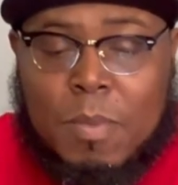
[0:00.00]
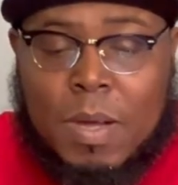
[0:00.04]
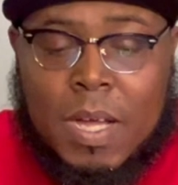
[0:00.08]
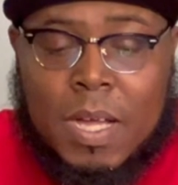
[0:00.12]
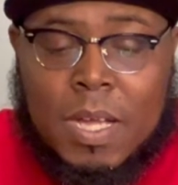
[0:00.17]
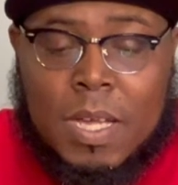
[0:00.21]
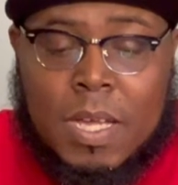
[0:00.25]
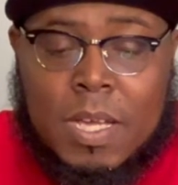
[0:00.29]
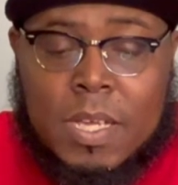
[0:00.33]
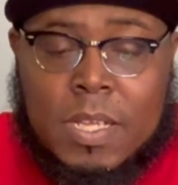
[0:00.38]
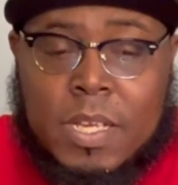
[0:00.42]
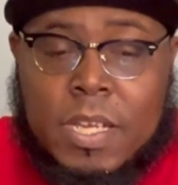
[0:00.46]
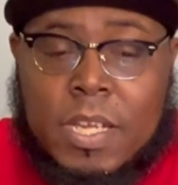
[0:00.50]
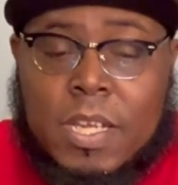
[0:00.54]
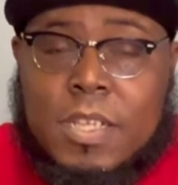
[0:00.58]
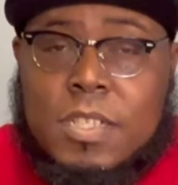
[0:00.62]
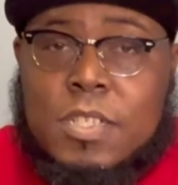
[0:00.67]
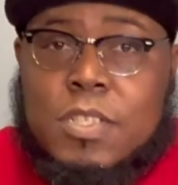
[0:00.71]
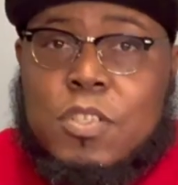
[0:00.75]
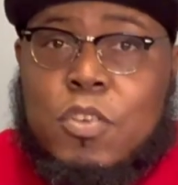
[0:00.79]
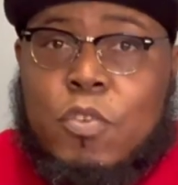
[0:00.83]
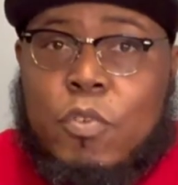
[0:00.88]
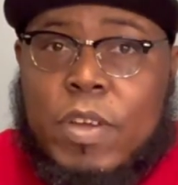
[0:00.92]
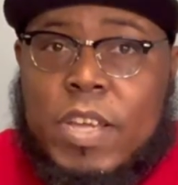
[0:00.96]
My God,
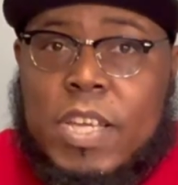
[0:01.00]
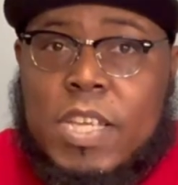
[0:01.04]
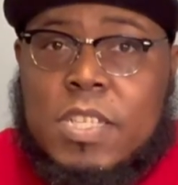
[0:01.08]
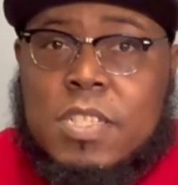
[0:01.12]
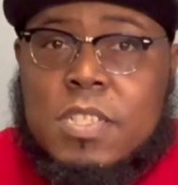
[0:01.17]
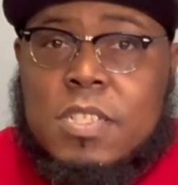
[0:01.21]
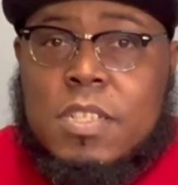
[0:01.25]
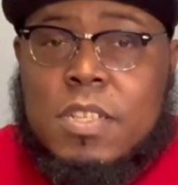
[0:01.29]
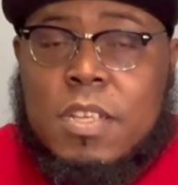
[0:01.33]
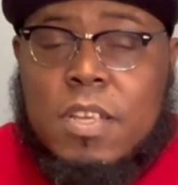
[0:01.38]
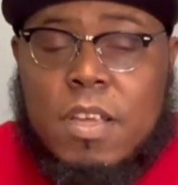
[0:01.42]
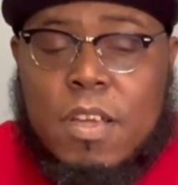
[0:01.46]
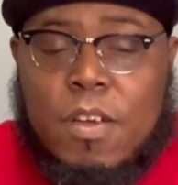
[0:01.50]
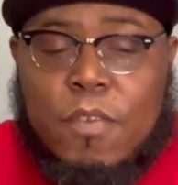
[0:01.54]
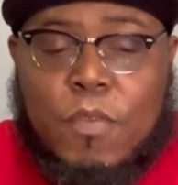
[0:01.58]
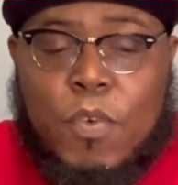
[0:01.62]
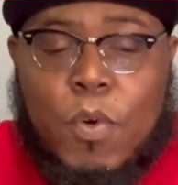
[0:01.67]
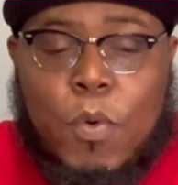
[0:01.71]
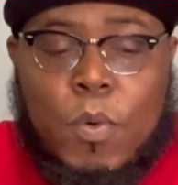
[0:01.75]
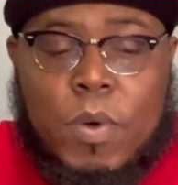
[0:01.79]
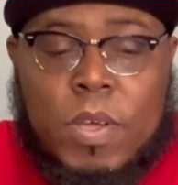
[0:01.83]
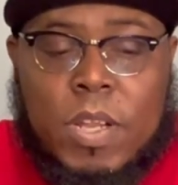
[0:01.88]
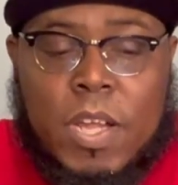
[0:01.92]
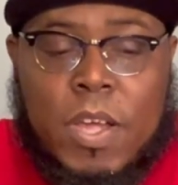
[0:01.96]
there's grace
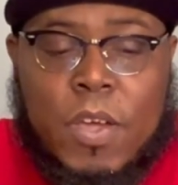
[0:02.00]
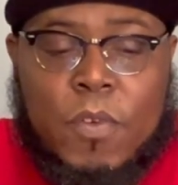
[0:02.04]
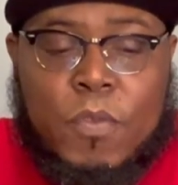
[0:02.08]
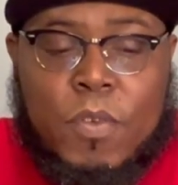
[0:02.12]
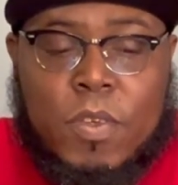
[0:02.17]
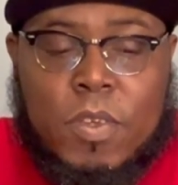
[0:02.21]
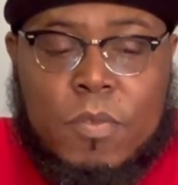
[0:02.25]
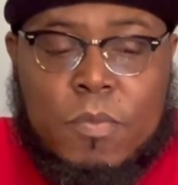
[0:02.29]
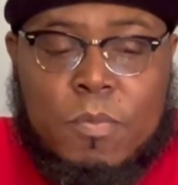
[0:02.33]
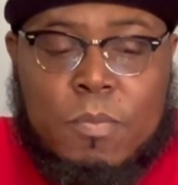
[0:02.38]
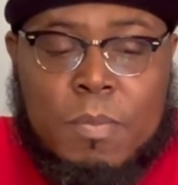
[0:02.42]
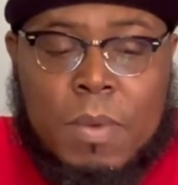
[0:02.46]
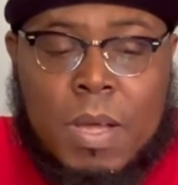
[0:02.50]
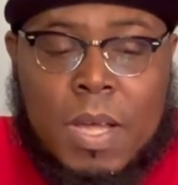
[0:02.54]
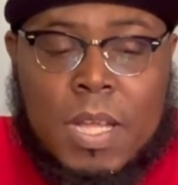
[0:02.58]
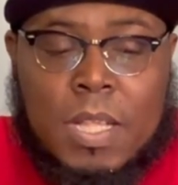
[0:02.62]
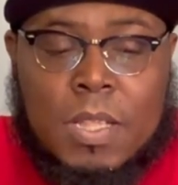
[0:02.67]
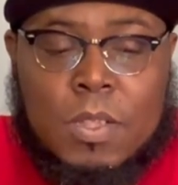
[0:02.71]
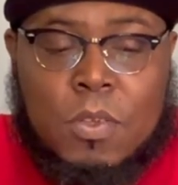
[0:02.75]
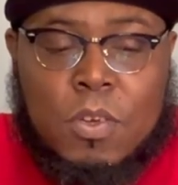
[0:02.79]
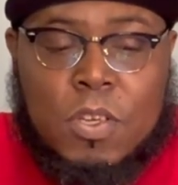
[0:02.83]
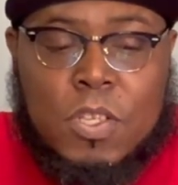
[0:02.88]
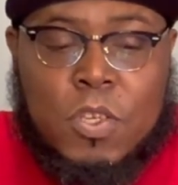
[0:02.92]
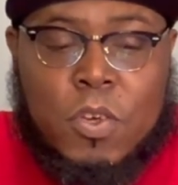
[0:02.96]
for whatever, my
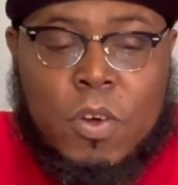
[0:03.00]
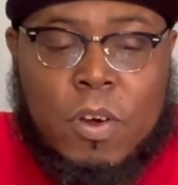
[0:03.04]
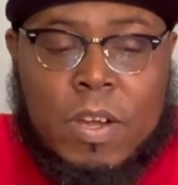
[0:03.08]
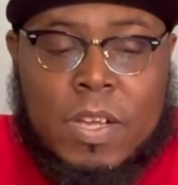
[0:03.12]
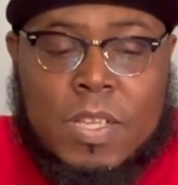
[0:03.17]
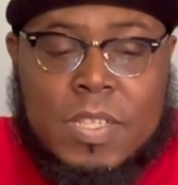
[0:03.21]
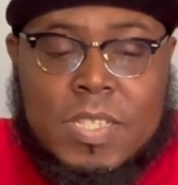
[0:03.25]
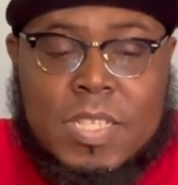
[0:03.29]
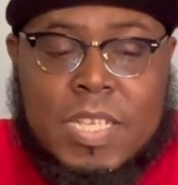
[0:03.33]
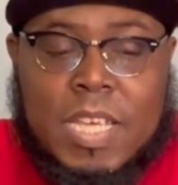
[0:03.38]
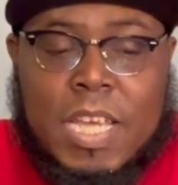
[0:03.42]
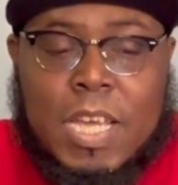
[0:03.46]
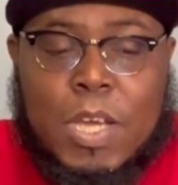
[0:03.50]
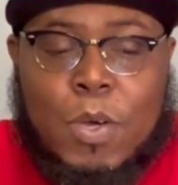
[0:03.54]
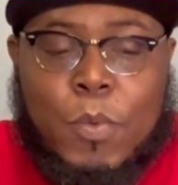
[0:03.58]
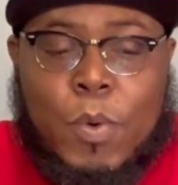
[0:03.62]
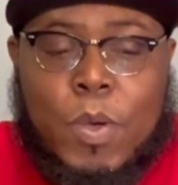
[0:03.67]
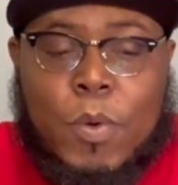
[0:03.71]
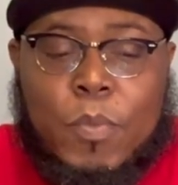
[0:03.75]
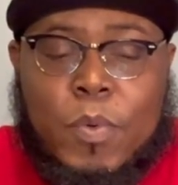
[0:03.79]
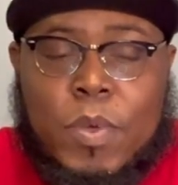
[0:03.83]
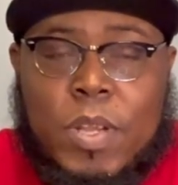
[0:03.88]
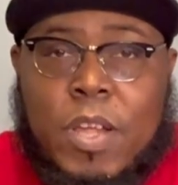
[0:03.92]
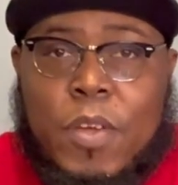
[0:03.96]
Lord, you are entangled
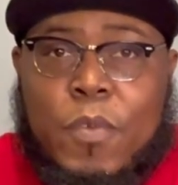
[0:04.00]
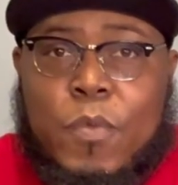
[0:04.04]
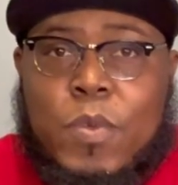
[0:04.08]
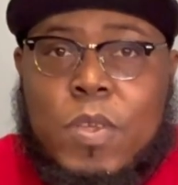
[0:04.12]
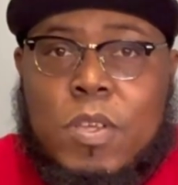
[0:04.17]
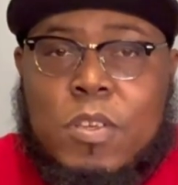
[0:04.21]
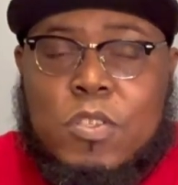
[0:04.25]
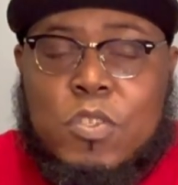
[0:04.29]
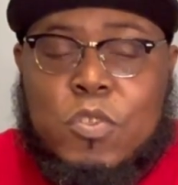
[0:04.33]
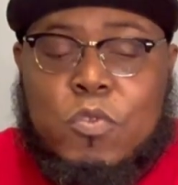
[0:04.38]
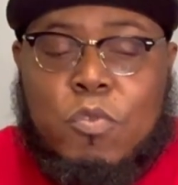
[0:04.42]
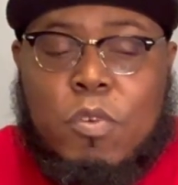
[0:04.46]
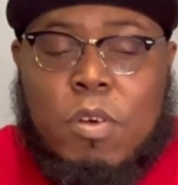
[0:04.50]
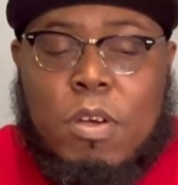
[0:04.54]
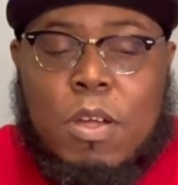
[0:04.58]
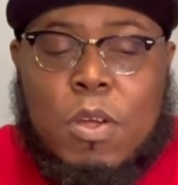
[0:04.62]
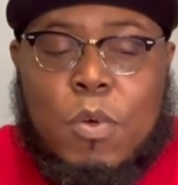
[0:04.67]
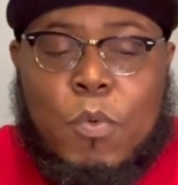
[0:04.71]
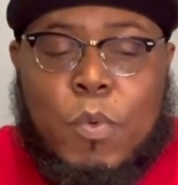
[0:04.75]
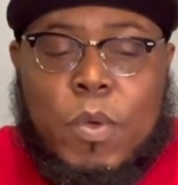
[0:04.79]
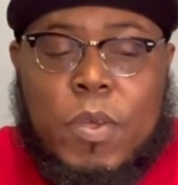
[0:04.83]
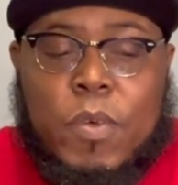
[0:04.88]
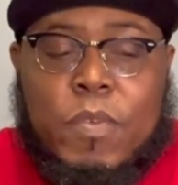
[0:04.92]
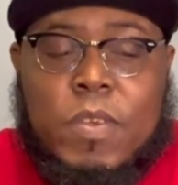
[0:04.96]
with, whatever you're
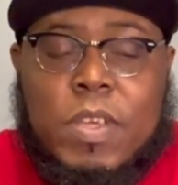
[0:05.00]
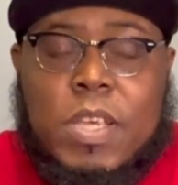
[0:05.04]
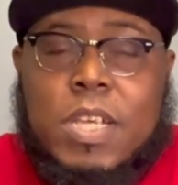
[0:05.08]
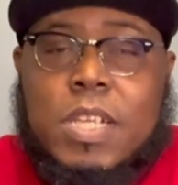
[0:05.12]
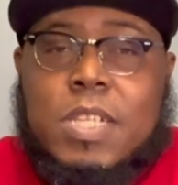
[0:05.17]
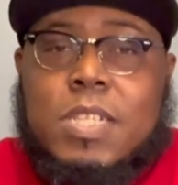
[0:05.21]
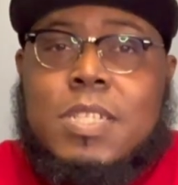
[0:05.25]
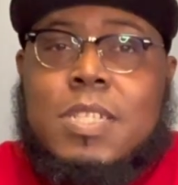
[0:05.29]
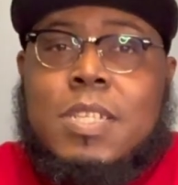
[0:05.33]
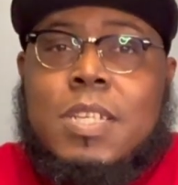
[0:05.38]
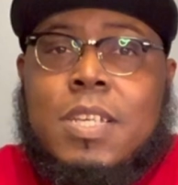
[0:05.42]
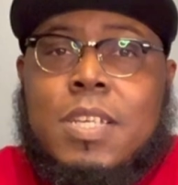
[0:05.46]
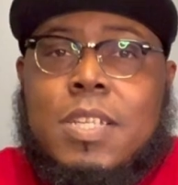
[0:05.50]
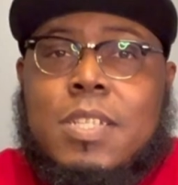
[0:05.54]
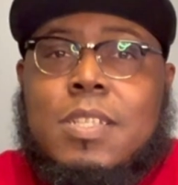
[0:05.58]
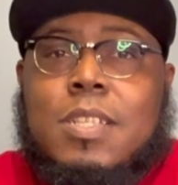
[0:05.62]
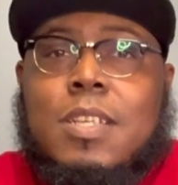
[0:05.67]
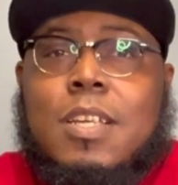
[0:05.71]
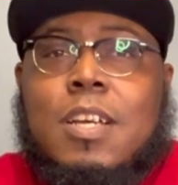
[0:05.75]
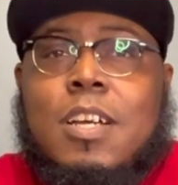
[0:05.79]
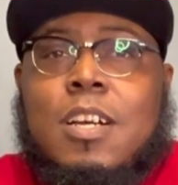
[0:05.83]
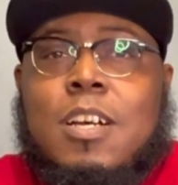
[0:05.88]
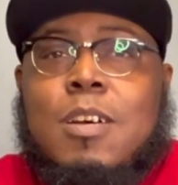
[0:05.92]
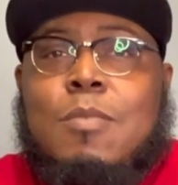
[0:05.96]
struggling with.
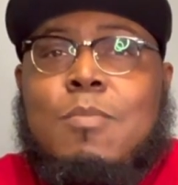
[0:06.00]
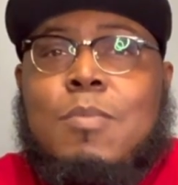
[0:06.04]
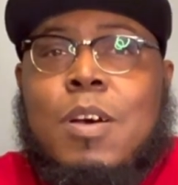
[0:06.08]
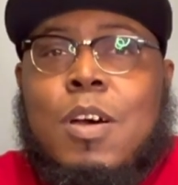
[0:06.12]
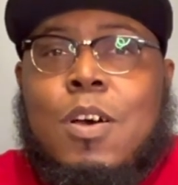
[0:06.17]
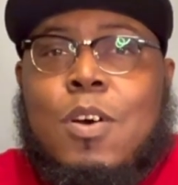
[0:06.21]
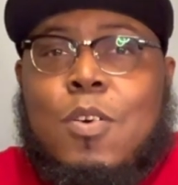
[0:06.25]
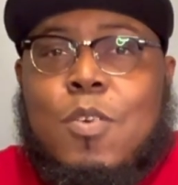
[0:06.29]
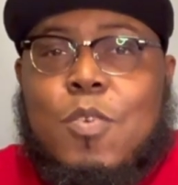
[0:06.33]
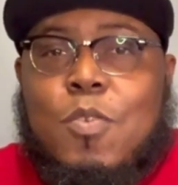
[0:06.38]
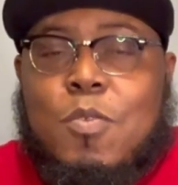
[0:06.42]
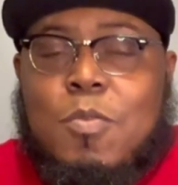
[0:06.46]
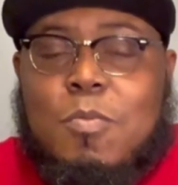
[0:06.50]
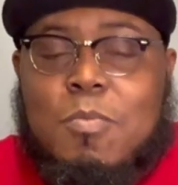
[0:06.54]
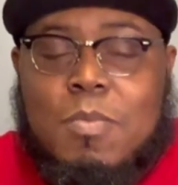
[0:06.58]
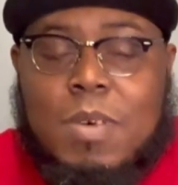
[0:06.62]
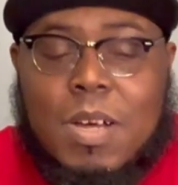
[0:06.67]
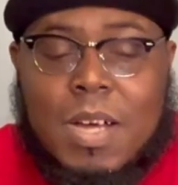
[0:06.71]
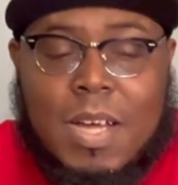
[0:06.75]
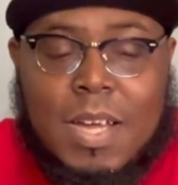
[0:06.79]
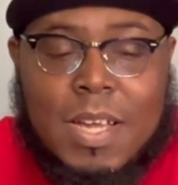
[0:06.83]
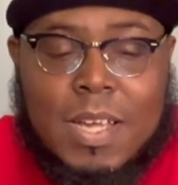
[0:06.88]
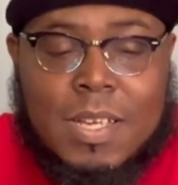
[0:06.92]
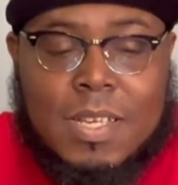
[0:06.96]
Just come home,
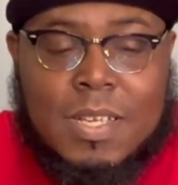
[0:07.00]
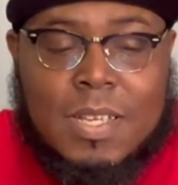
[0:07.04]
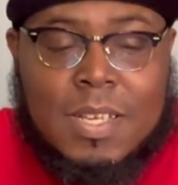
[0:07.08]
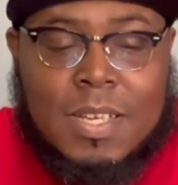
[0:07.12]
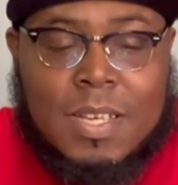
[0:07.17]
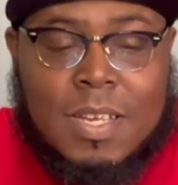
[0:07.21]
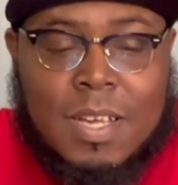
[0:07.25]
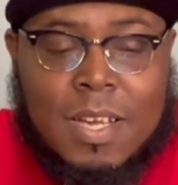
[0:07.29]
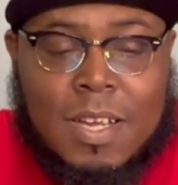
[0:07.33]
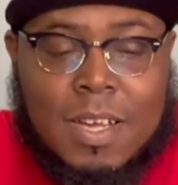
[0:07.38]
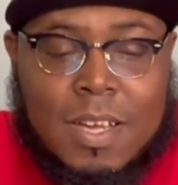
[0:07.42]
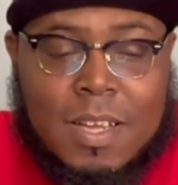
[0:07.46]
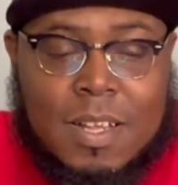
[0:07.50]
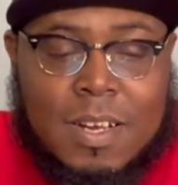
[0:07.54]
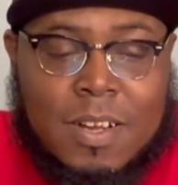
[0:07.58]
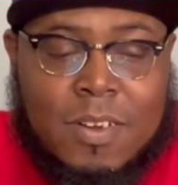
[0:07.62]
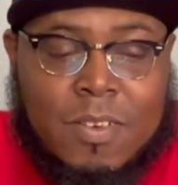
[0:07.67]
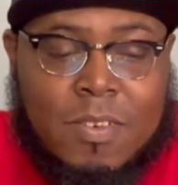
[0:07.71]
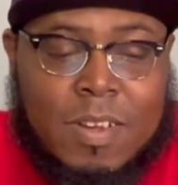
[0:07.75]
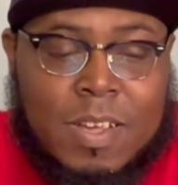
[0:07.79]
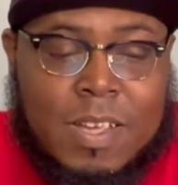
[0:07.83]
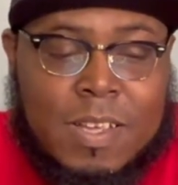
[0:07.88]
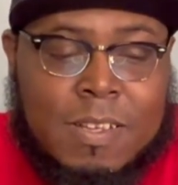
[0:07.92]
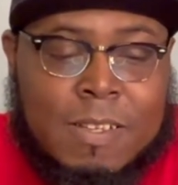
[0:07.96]
my God,
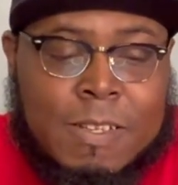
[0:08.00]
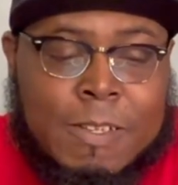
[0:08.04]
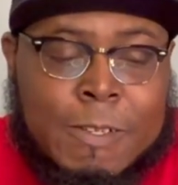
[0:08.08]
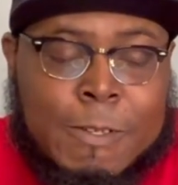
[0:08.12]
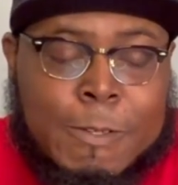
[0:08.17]
all right?